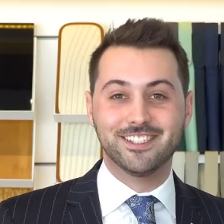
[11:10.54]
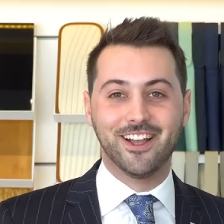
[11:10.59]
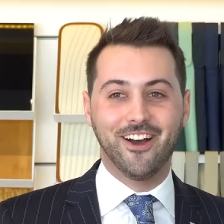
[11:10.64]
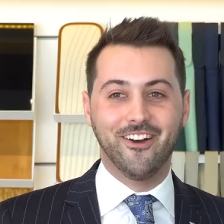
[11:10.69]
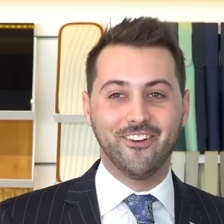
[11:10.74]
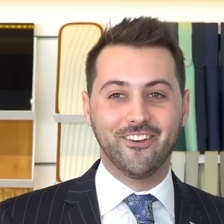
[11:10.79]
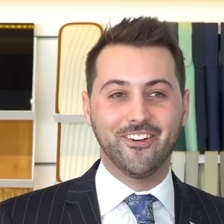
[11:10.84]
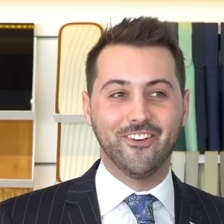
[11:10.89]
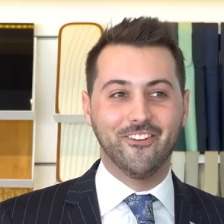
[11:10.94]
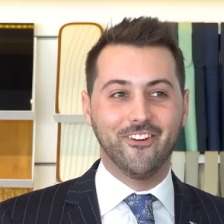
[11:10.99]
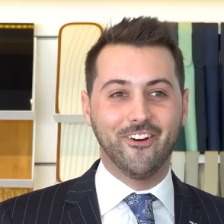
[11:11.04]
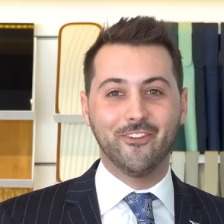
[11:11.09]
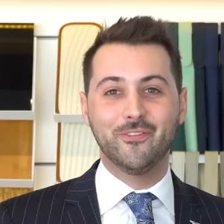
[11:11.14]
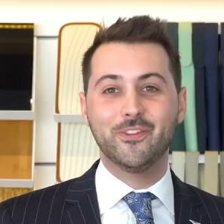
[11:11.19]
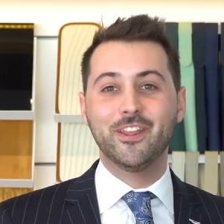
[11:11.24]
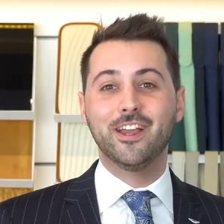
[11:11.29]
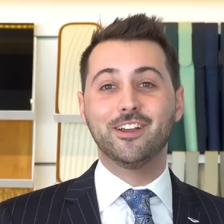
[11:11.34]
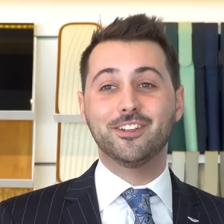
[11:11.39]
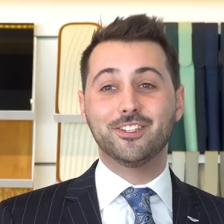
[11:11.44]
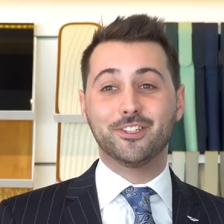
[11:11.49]
so
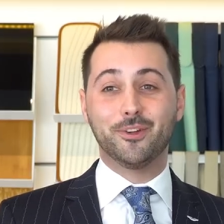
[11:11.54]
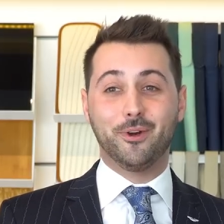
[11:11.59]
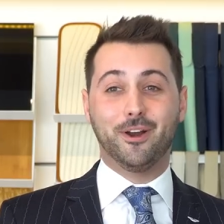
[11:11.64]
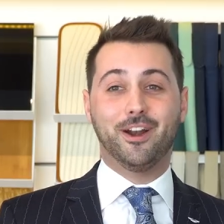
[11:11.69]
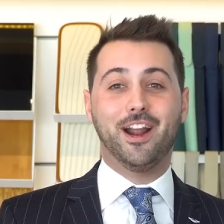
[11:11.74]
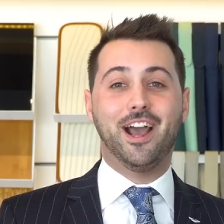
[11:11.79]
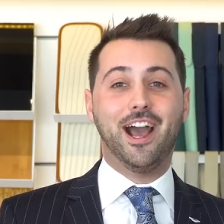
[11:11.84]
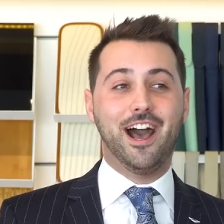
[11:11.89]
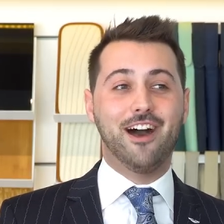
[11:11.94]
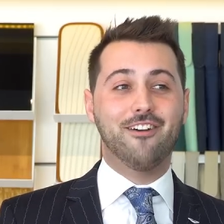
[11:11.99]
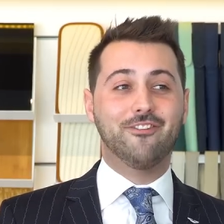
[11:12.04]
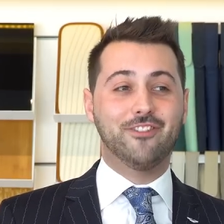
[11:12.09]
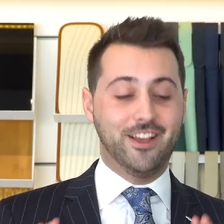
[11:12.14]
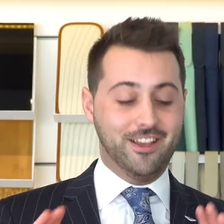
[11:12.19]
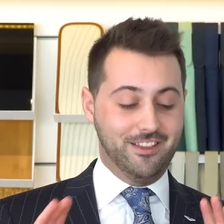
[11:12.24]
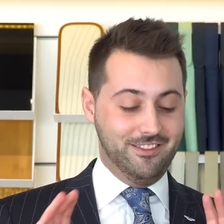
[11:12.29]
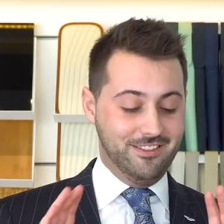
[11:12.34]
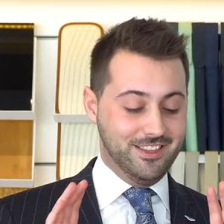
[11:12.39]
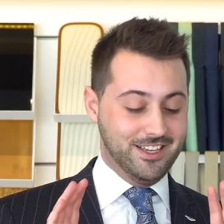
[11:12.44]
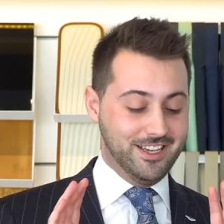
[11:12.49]
cool. So we're gonna
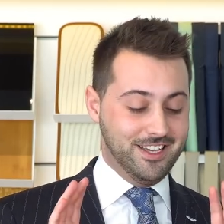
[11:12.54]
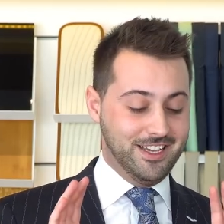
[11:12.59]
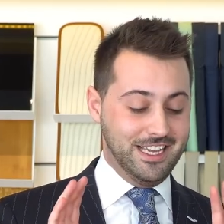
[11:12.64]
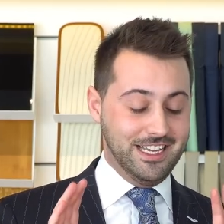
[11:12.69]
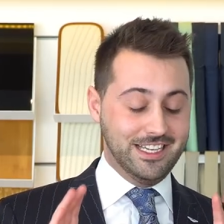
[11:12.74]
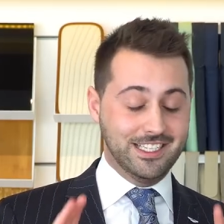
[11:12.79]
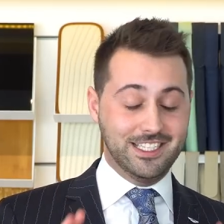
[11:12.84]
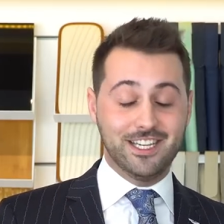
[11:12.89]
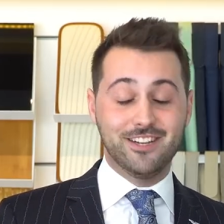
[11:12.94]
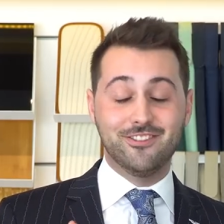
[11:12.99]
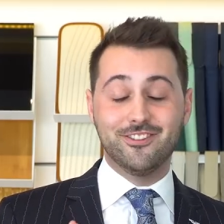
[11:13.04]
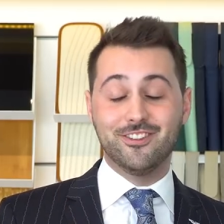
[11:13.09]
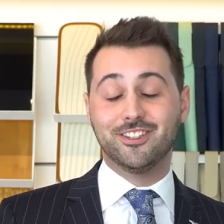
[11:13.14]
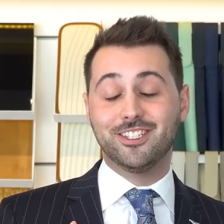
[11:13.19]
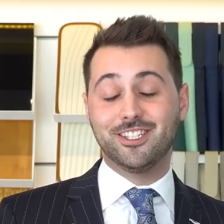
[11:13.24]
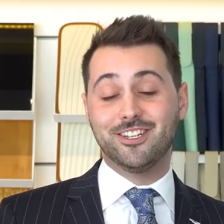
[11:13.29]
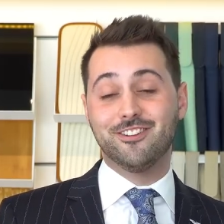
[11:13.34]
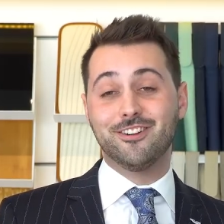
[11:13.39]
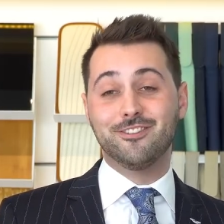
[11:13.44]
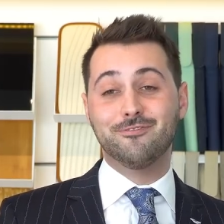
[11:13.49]
have the interior
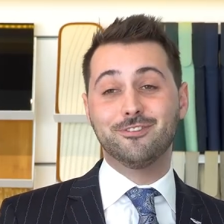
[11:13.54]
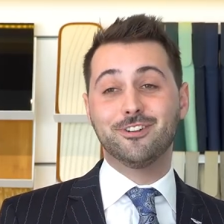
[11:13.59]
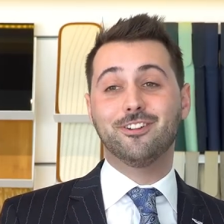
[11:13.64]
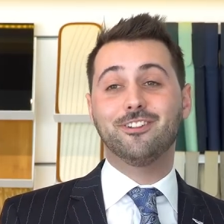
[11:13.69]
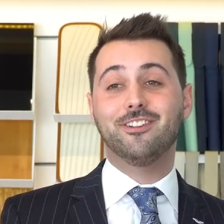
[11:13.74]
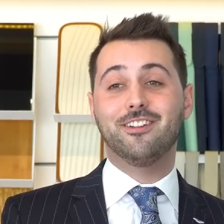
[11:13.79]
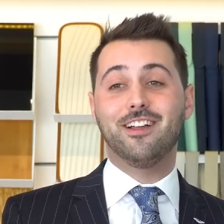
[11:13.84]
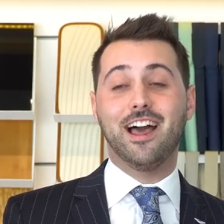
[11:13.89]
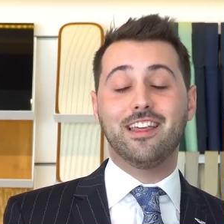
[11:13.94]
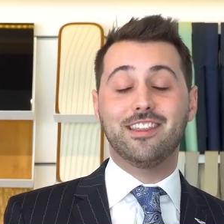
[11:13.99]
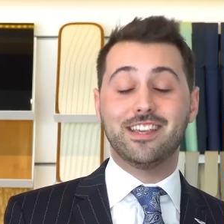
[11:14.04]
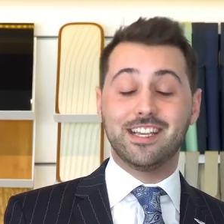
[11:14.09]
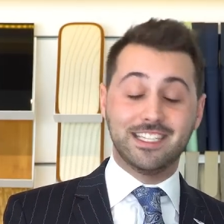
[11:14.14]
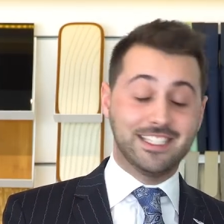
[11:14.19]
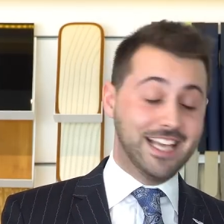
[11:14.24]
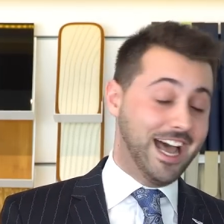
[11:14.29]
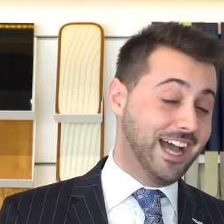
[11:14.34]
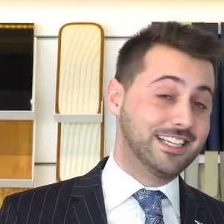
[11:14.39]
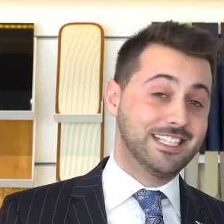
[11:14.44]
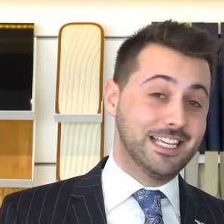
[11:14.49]
steering wheel the
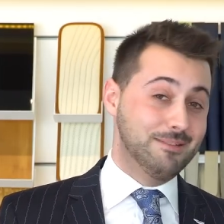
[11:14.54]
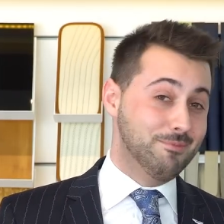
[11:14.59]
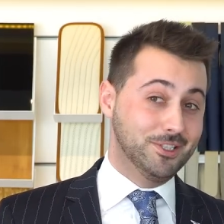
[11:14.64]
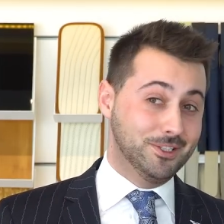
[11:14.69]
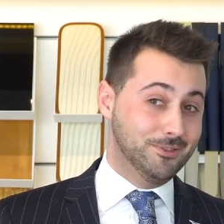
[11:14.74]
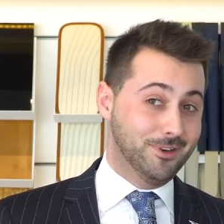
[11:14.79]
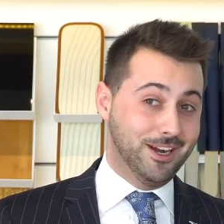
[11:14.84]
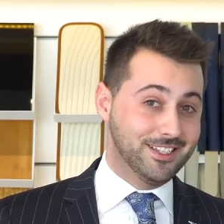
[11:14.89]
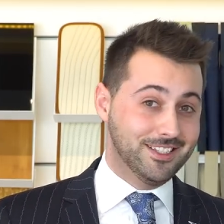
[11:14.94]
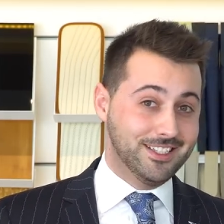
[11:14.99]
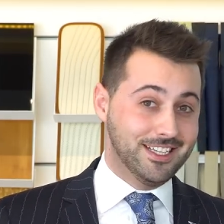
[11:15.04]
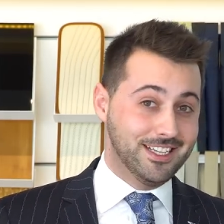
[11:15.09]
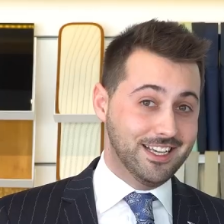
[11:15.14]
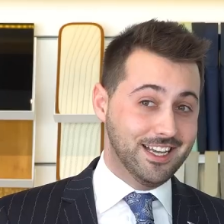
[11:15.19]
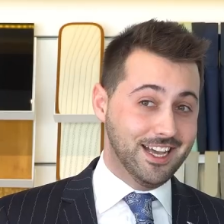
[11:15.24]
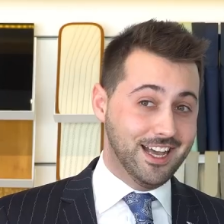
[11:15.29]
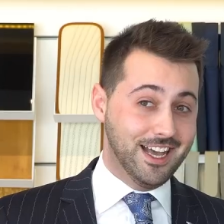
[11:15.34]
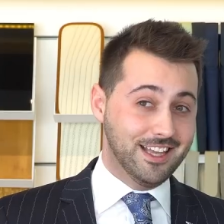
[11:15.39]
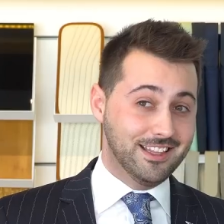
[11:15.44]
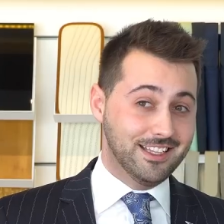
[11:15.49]
exact same as the rest
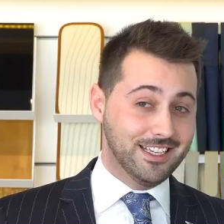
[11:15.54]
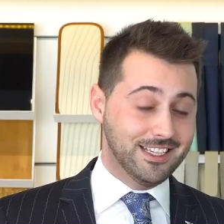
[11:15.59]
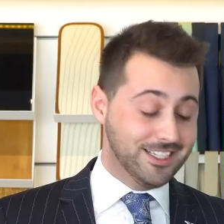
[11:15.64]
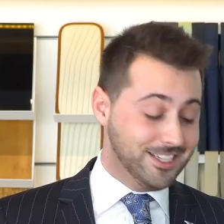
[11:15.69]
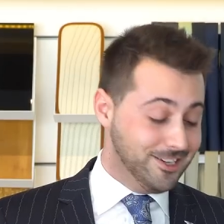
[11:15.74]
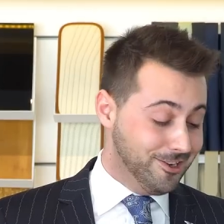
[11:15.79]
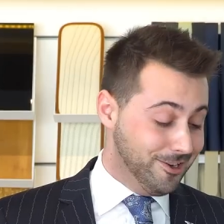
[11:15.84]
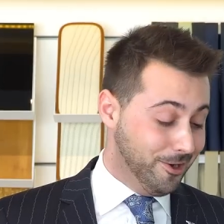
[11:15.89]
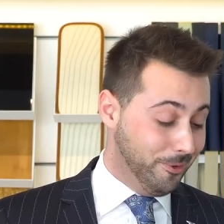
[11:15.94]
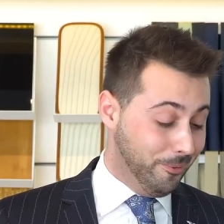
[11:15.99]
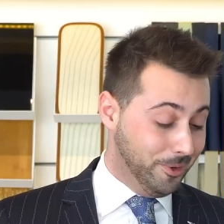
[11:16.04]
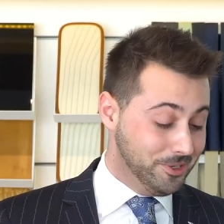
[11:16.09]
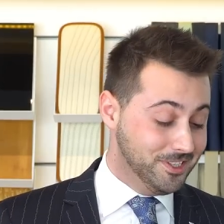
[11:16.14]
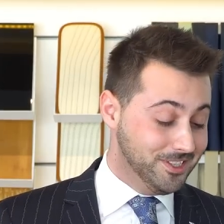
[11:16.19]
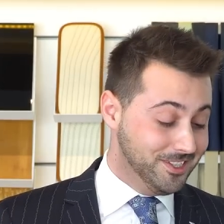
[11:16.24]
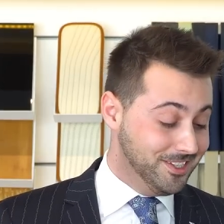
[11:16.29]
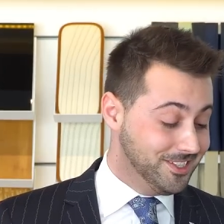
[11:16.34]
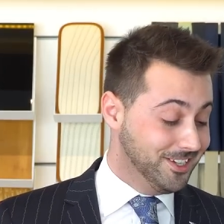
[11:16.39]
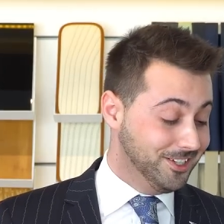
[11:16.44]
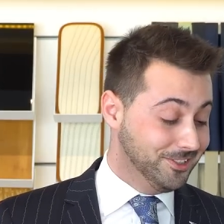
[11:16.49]
of the interior, which
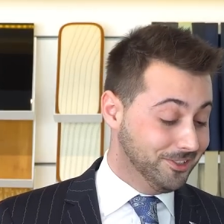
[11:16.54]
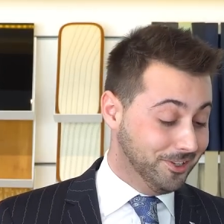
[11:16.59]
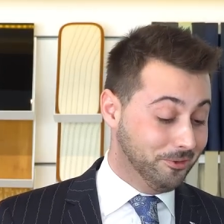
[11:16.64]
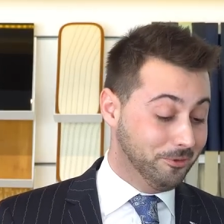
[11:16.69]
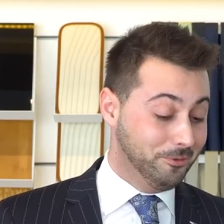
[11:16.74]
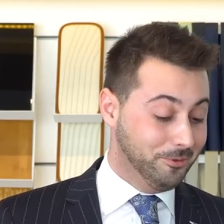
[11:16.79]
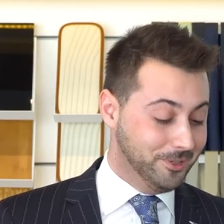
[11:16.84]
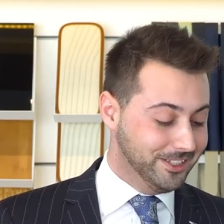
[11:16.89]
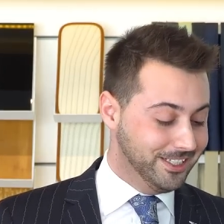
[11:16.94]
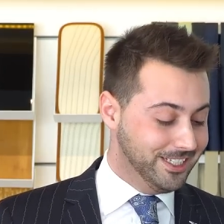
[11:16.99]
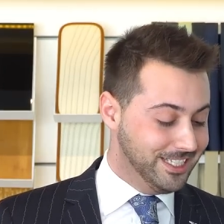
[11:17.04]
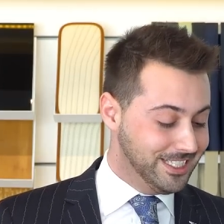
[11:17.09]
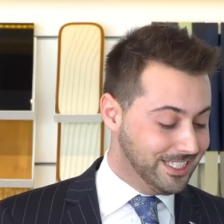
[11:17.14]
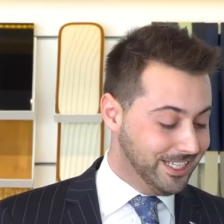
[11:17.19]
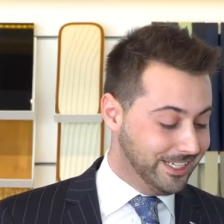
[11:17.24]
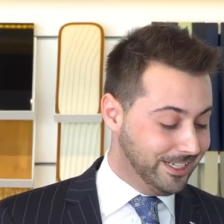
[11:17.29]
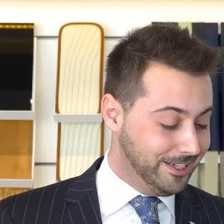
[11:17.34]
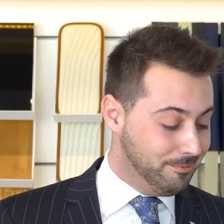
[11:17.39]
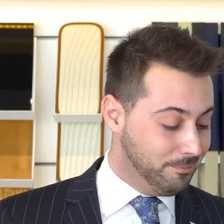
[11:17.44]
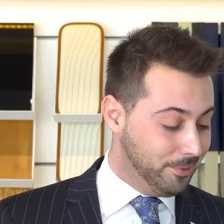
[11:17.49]
is just gonna look really
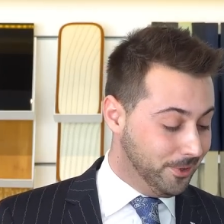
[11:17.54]
slick in